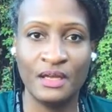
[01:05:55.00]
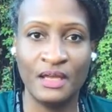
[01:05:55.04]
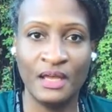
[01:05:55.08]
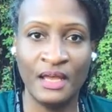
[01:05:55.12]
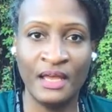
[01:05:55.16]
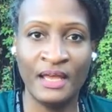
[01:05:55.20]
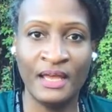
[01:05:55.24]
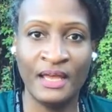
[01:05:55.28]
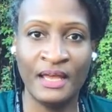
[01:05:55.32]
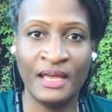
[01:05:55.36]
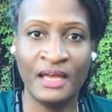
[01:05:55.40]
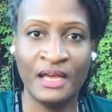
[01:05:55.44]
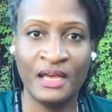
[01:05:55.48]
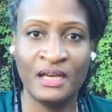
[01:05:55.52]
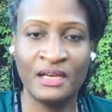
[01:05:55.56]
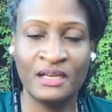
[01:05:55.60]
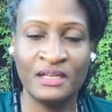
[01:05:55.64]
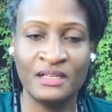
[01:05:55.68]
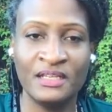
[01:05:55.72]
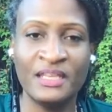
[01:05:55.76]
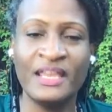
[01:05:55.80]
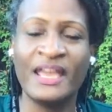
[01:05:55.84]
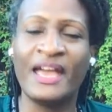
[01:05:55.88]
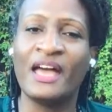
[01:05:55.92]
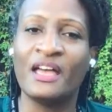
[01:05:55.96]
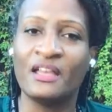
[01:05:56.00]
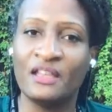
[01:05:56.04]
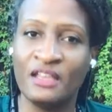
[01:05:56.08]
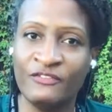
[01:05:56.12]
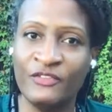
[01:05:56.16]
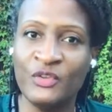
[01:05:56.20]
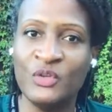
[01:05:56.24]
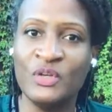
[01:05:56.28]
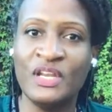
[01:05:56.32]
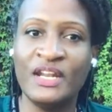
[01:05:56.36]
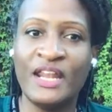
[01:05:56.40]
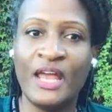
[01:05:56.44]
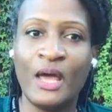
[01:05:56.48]
if
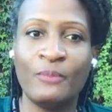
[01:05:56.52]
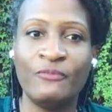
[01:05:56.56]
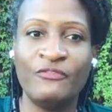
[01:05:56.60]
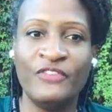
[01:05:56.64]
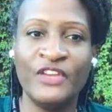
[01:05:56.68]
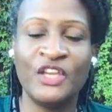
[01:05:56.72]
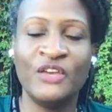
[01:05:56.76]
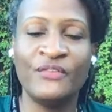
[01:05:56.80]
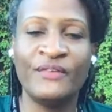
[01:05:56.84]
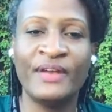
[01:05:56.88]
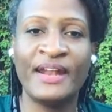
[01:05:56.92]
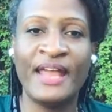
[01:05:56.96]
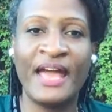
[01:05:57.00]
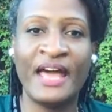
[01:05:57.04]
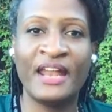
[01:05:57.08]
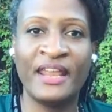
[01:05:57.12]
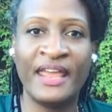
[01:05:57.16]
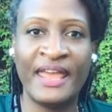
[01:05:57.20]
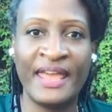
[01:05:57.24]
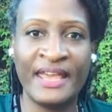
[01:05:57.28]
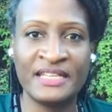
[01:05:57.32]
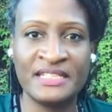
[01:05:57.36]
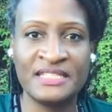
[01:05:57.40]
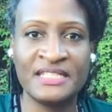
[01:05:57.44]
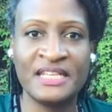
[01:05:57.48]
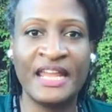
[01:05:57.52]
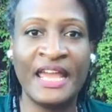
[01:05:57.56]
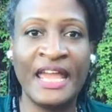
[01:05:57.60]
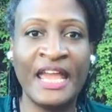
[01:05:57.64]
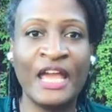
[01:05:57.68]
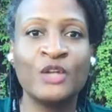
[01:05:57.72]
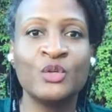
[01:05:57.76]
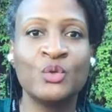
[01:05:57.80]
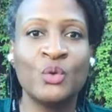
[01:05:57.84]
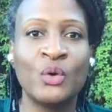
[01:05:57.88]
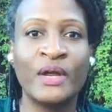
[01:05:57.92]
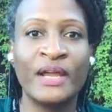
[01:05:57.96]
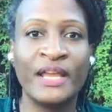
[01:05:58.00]
you need help figuring out how to exit
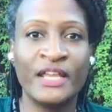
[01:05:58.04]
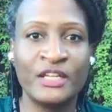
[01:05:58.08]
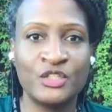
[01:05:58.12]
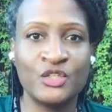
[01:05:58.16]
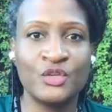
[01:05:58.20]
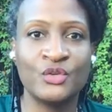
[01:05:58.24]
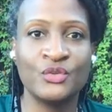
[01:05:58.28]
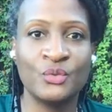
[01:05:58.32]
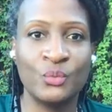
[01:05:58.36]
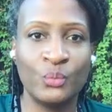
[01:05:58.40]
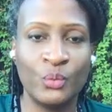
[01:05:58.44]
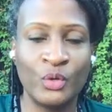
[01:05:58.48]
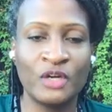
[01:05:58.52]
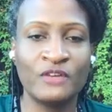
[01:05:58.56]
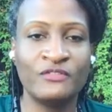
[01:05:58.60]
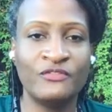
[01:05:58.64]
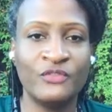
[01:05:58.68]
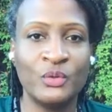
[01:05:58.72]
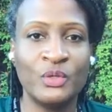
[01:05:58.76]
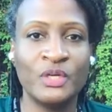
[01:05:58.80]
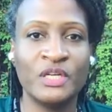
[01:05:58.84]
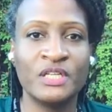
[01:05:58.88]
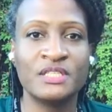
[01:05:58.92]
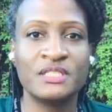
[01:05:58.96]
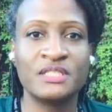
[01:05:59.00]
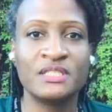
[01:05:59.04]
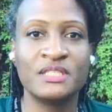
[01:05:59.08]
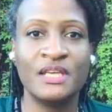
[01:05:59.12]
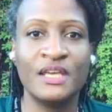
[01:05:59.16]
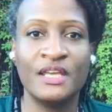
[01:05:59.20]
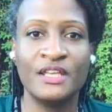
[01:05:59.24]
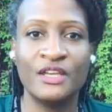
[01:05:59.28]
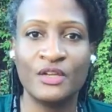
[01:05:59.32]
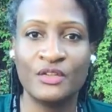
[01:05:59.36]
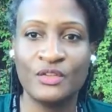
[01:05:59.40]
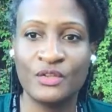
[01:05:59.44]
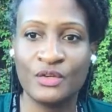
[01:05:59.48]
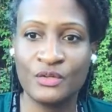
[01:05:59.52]
and or enter the workforce,
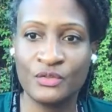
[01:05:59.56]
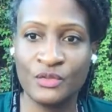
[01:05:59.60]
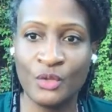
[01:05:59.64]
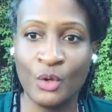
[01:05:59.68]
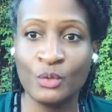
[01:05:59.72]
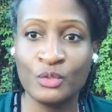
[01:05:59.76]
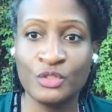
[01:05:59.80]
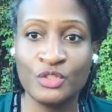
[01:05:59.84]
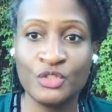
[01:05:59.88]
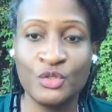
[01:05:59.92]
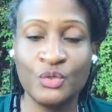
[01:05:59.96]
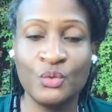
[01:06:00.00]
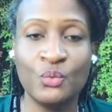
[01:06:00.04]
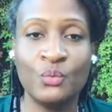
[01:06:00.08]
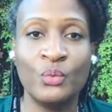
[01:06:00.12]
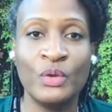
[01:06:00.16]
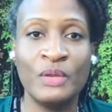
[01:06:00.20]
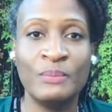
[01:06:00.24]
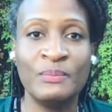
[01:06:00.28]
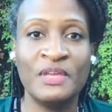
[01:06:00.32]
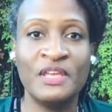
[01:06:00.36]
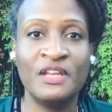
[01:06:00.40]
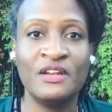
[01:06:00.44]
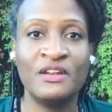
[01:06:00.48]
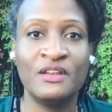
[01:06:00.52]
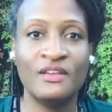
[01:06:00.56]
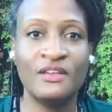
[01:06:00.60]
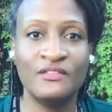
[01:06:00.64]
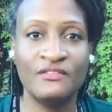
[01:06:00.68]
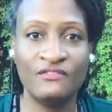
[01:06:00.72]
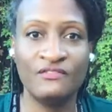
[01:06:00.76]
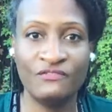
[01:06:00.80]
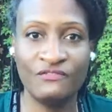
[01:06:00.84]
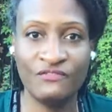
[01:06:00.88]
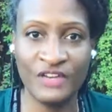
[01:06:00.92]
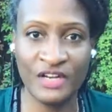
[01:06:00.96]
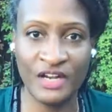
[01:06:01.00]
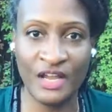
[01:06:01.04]
those two women,
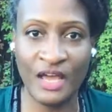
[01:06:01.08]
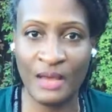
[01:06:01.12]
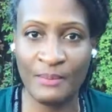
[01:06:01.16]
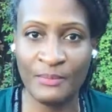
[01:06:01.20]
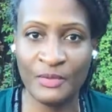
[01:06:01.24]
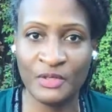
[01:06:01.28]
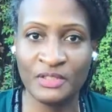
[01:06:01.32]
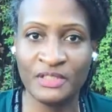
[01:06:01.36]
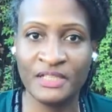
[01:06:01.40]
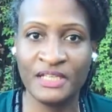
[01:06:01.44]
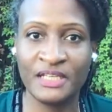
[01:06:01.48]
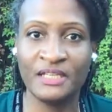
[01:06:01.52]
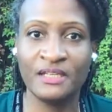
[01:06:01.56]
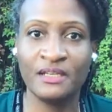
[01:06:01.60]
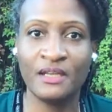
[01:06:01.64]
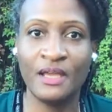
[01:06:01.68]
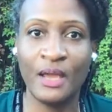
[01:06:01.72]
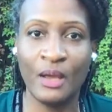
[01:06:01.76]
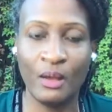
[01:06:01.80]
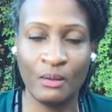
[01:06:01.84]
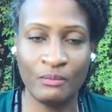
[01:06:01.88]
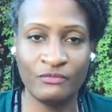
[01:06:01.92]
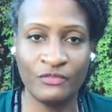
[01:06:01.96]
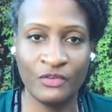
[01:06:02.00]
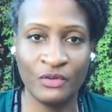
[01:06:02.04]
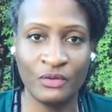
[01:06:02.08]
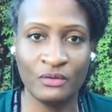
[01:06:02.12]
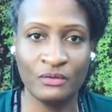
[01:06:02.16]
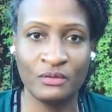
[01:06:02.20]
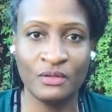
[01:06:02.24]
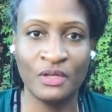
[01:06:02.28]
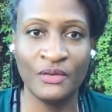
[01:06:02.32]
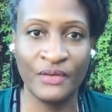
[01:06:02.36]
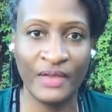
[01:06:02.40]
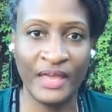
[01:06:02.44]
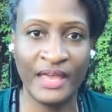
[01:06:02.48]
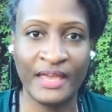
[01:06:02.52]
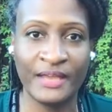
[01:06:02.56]
phenomenally helpful,
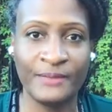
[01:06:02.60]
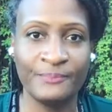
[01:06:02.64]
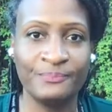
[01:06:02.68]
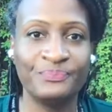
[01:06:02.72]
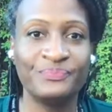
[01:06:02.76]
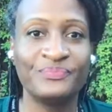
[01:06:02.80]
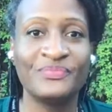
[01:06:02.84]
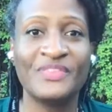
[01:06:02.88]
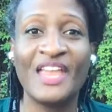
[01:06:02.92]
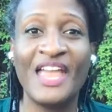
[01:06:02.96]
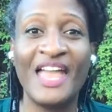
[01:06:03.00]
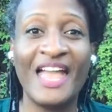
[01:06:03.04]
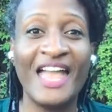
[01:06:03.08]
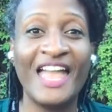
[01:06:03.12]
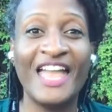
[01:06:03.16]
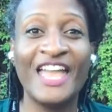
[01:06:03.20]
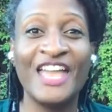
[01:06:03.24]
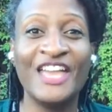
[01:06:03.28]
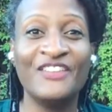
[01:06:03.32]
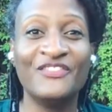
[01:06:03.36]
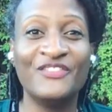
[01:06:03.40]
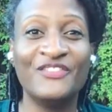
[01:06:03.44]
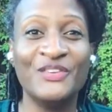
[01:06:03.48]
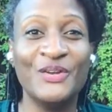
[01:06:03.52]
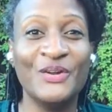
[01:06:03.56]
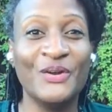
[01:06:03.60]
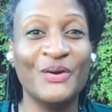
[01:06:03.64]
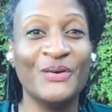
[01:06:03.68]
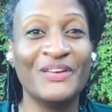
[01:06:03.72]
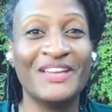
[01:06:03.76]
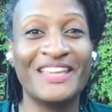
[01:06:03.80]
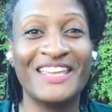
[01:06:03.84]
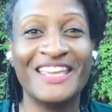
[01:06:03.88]
okay? If you don't